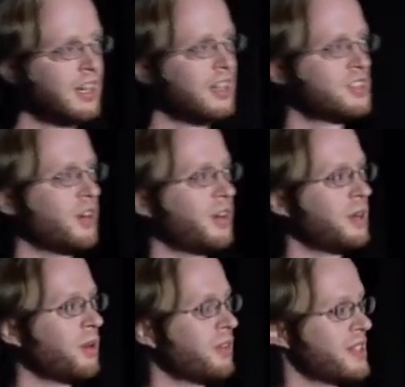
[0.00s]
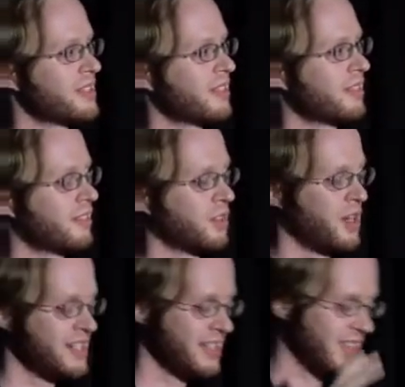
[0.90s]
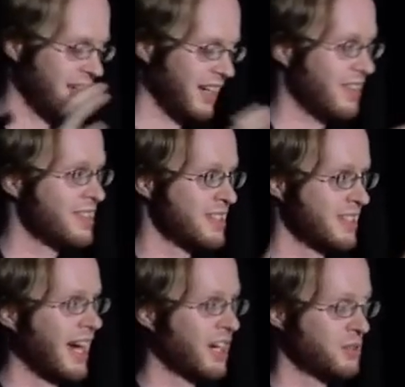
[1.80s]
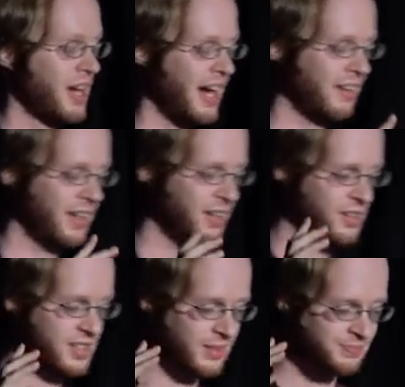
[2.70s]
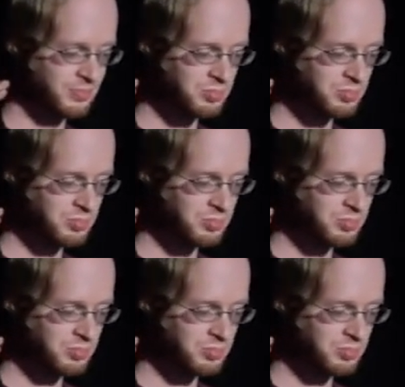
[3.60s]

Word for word: So he wrote this crazy thing, and this is the actual hack, right? It goes in,